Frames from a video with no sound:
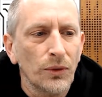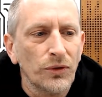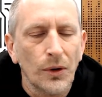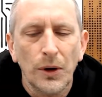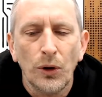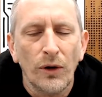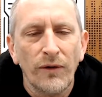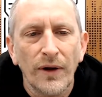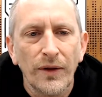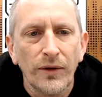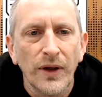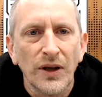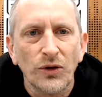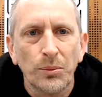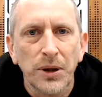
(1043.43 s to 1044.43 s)
So a lot of other
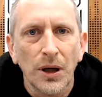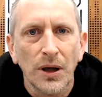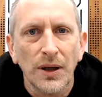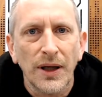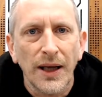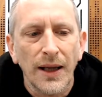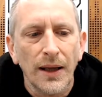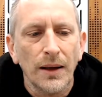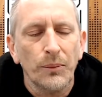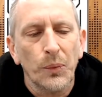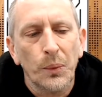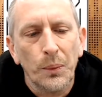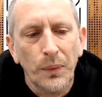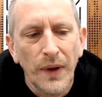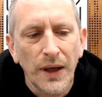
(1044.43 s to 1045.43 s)
things plugged in,
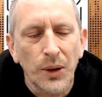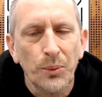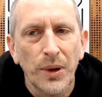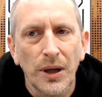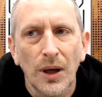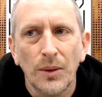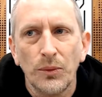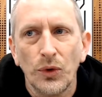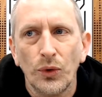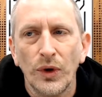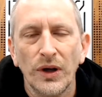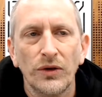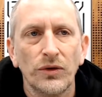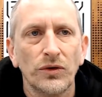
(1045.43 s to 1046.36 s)
they can pick up noise.